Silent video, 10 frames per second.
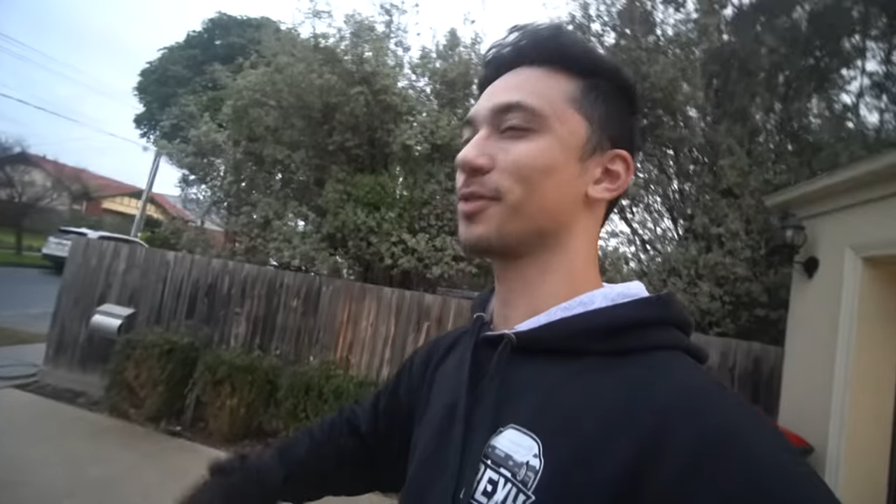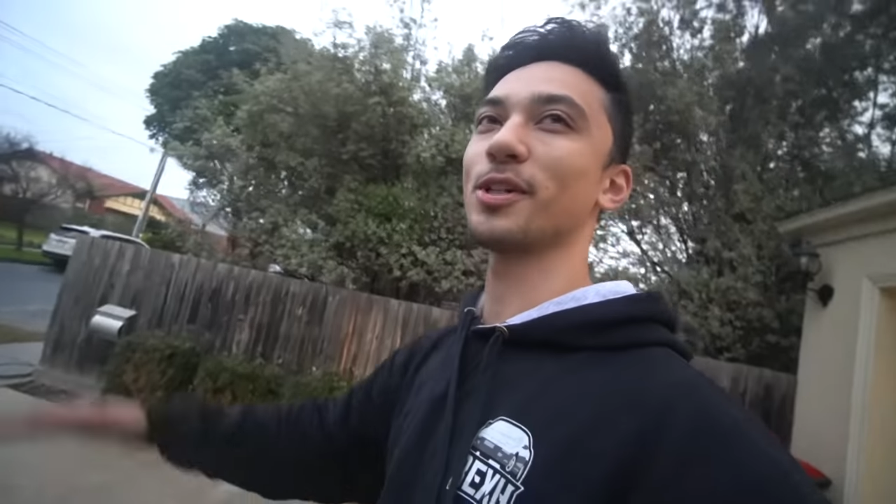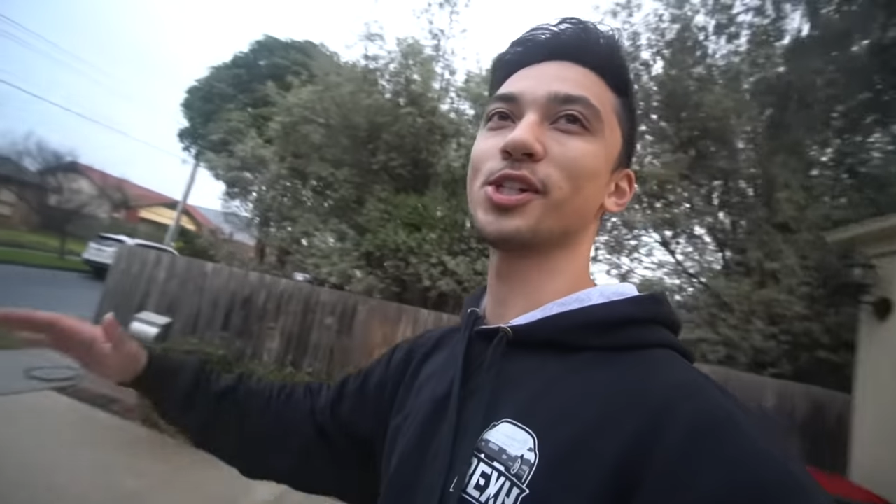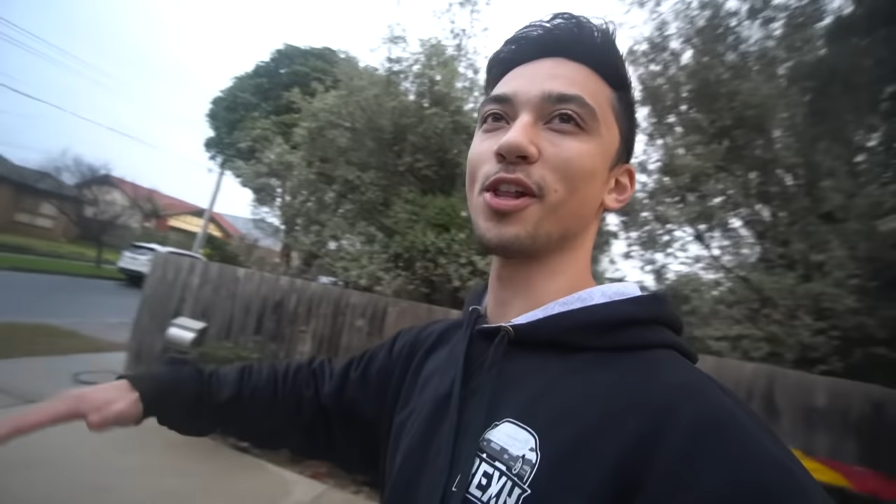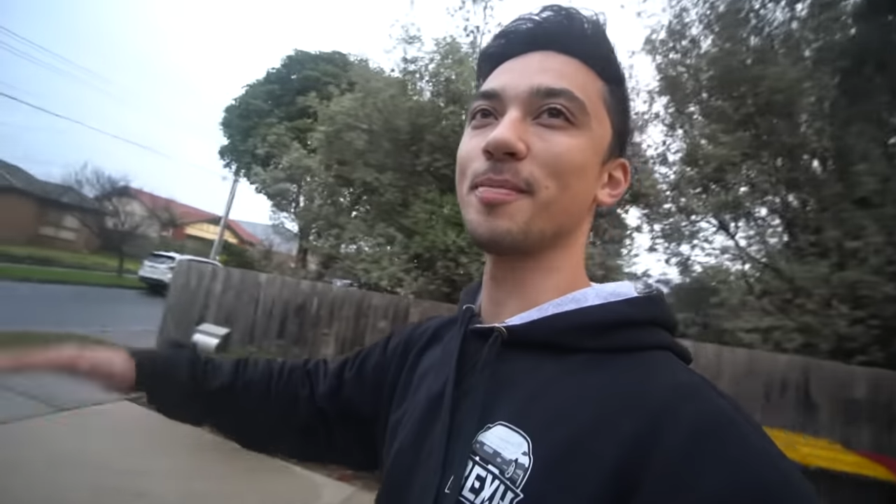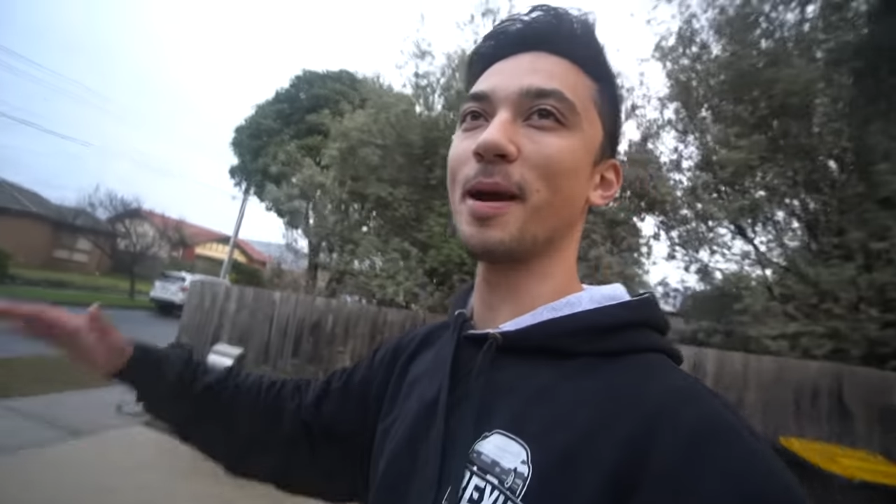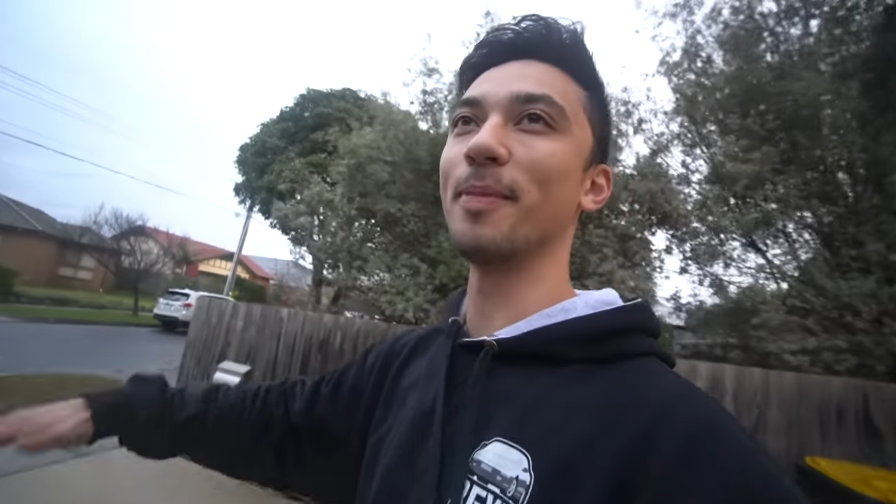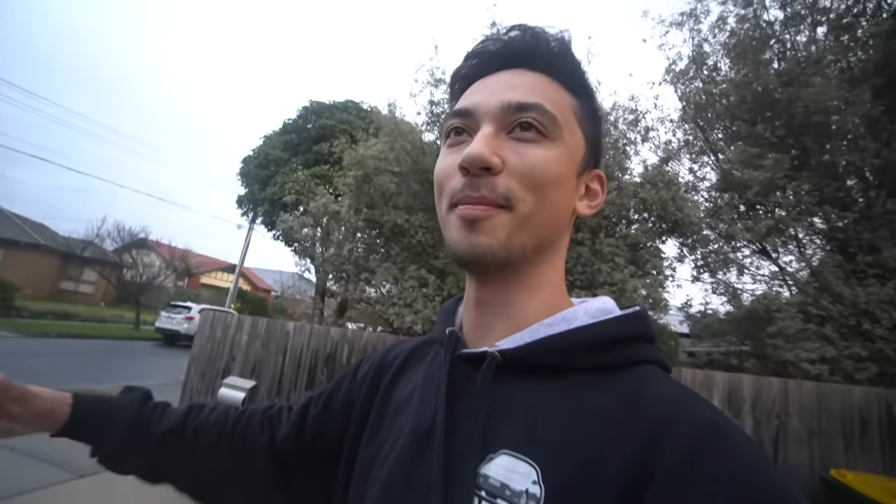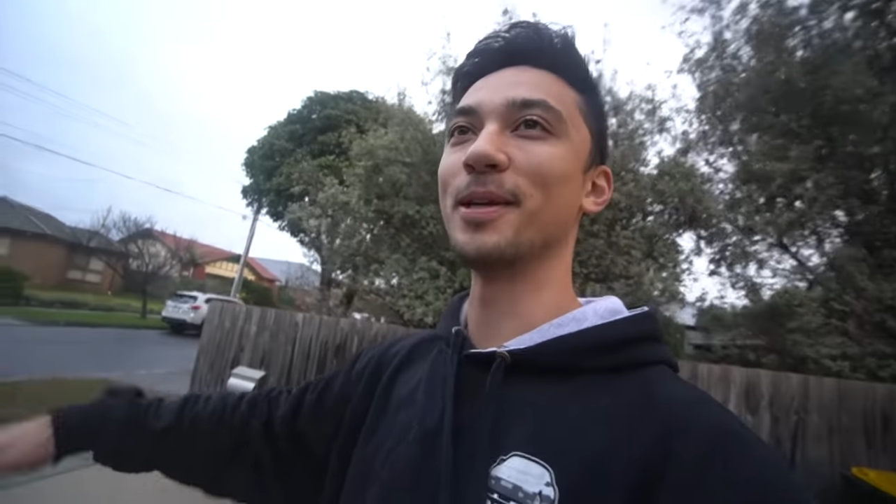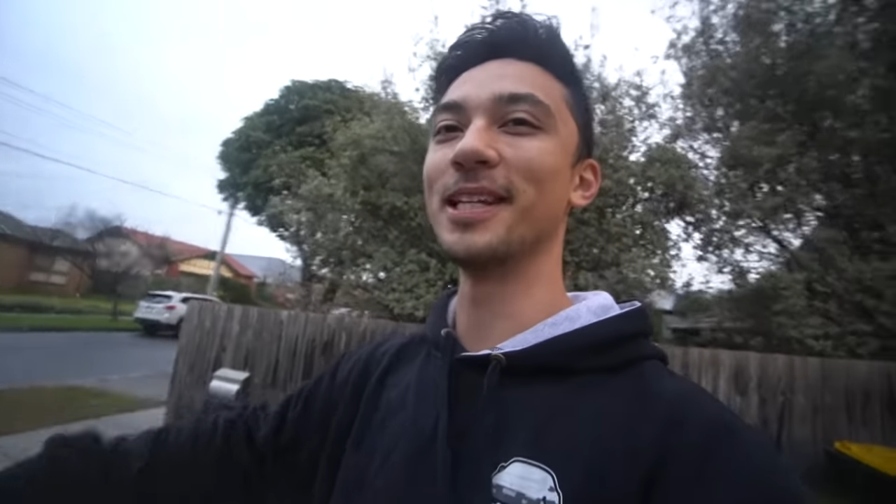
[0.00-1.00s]
to show them how
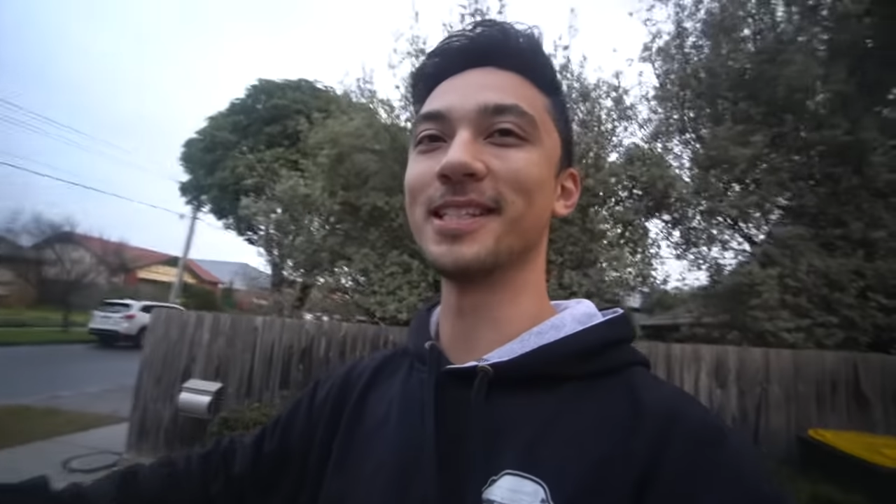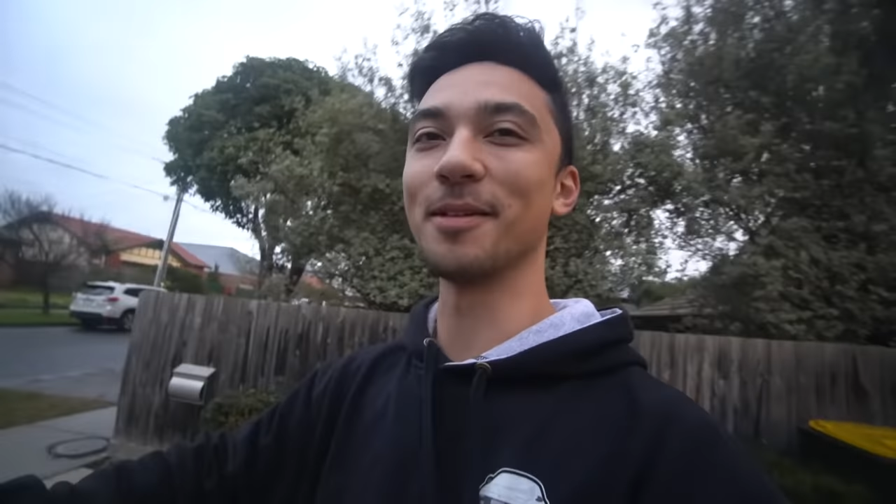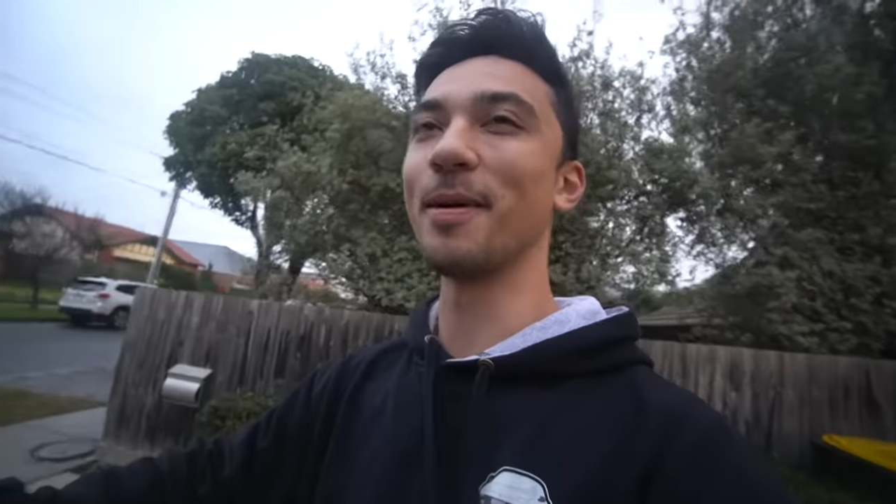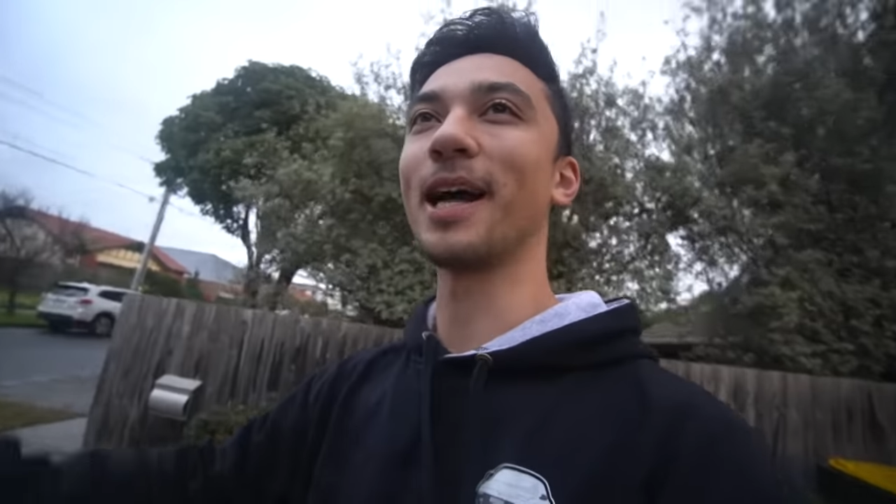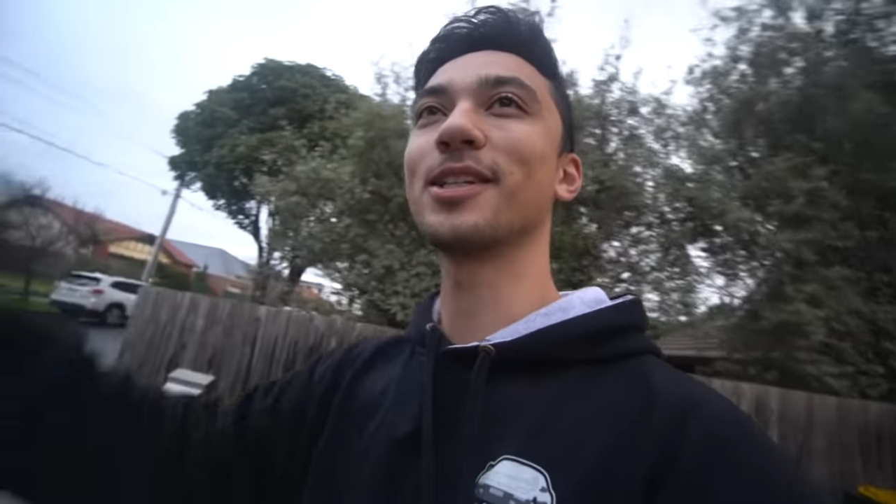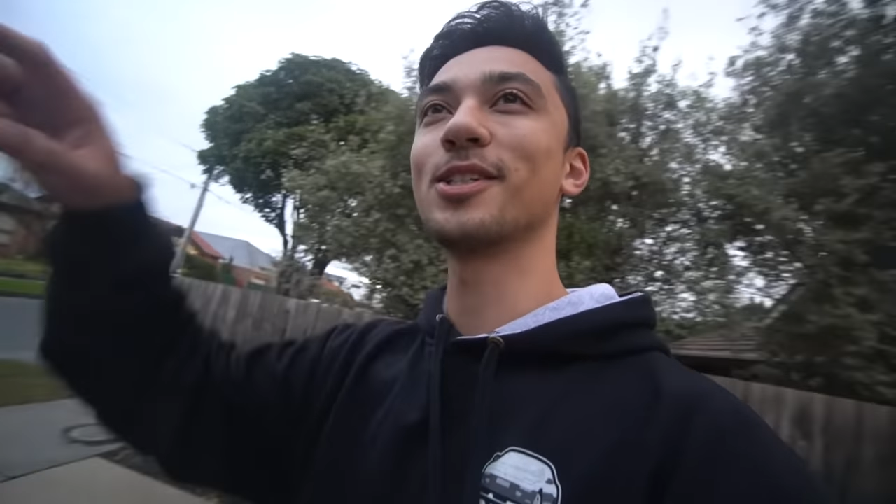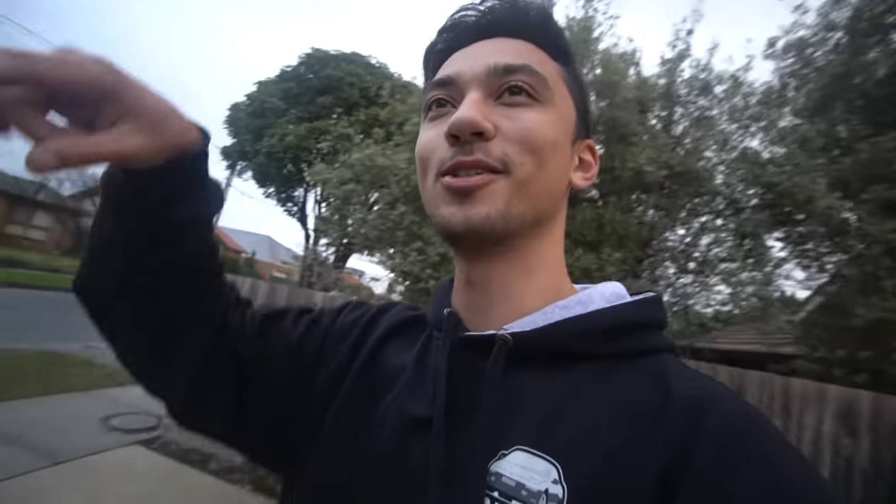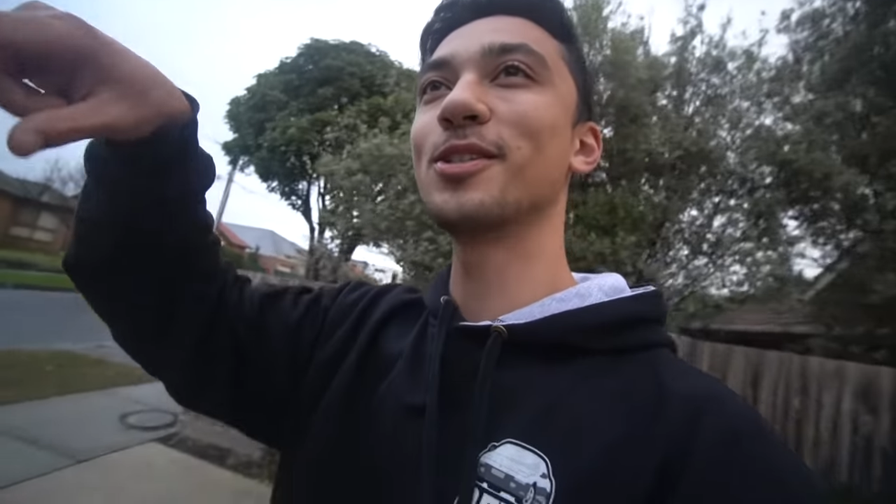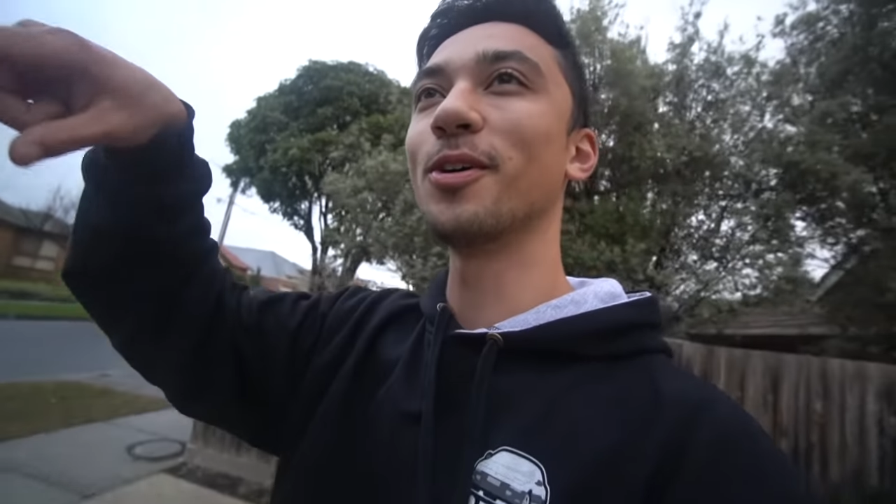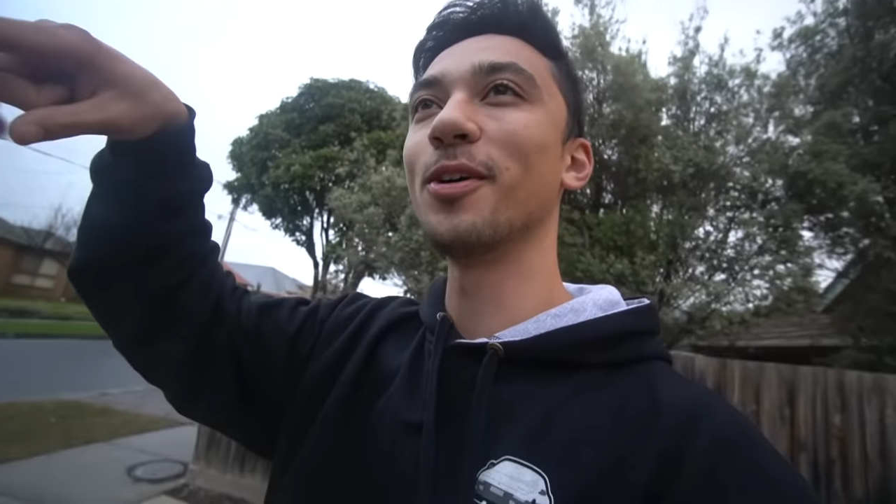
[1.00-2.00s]
bumpy it is in the back. Just
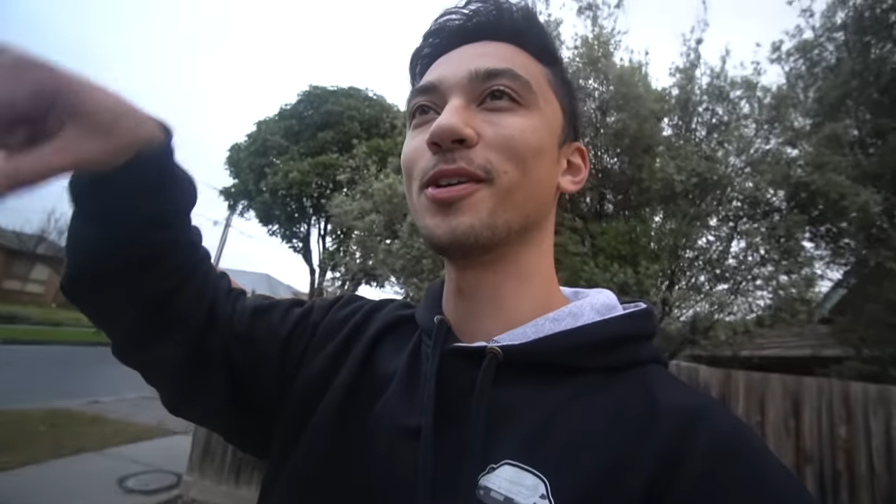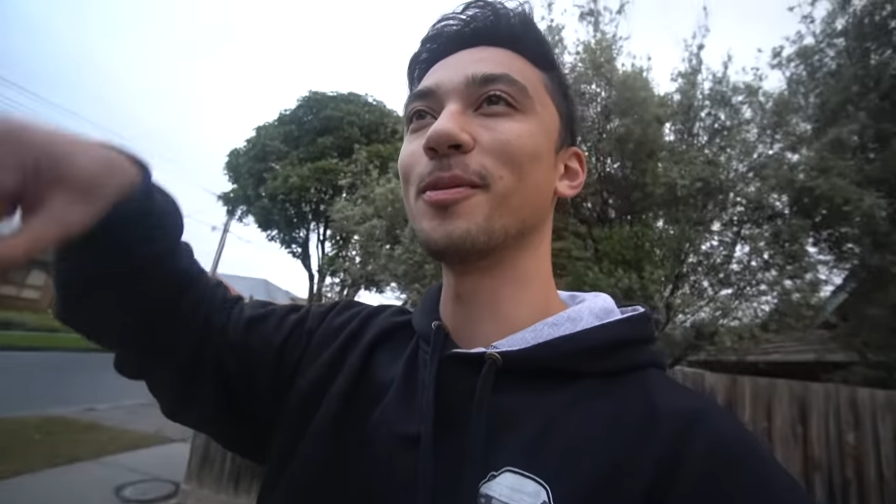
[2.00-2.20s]
use your